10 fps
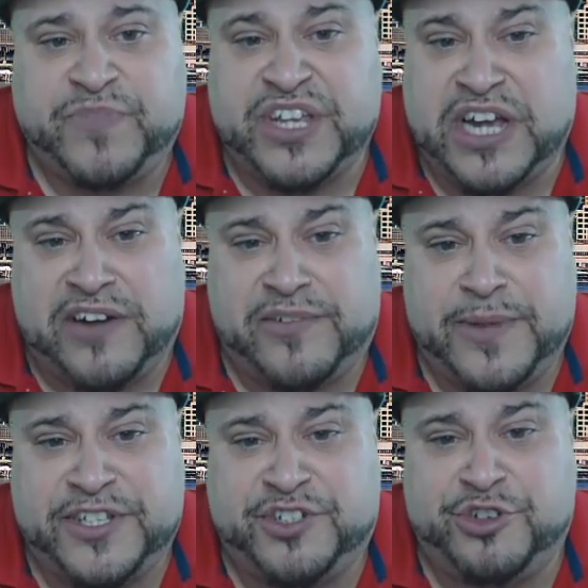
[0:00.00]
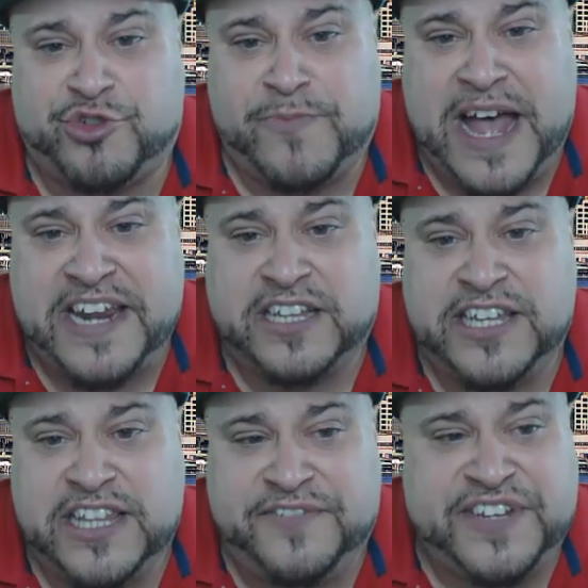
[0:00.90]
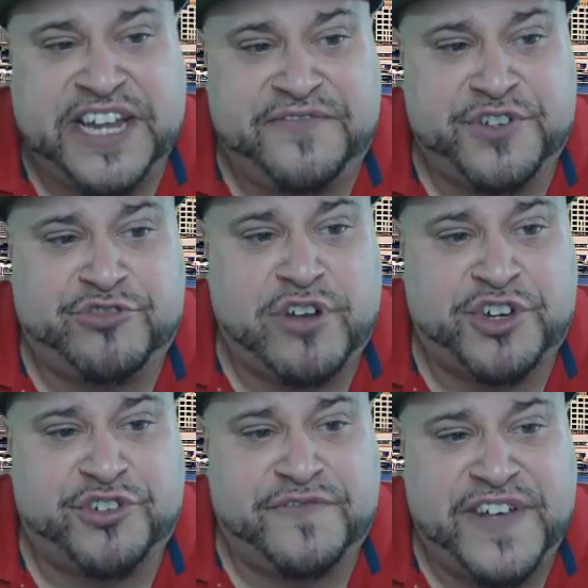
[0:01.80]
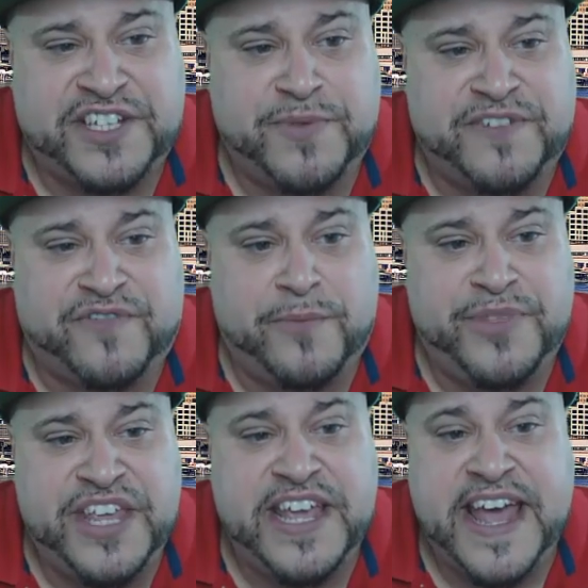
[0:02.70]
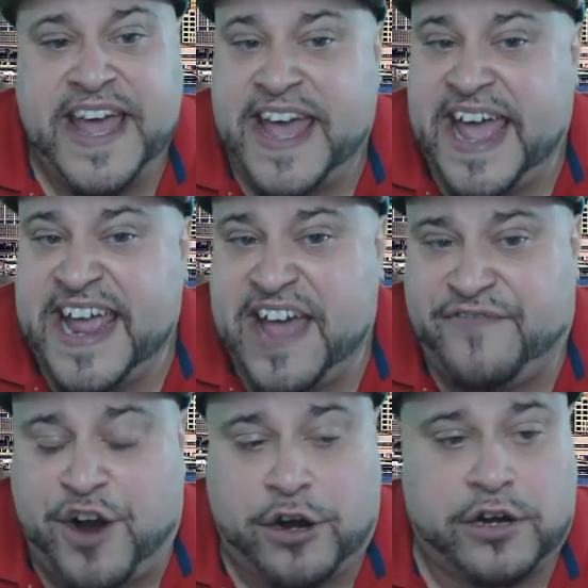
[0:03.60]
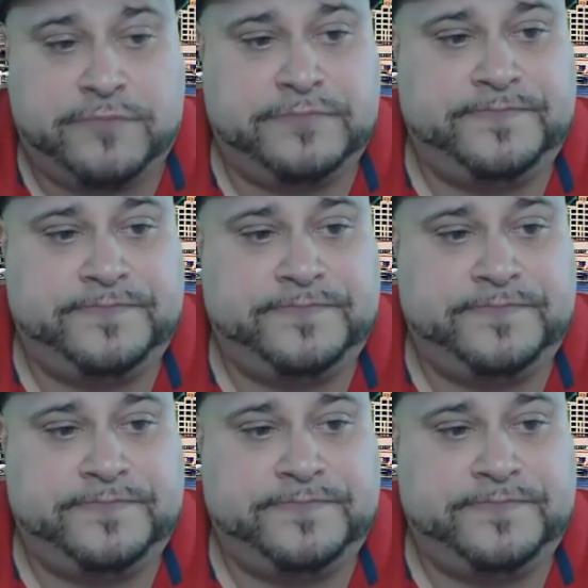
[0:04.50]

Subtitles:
the governments to dramatically lift infrastructure investment from the AFR.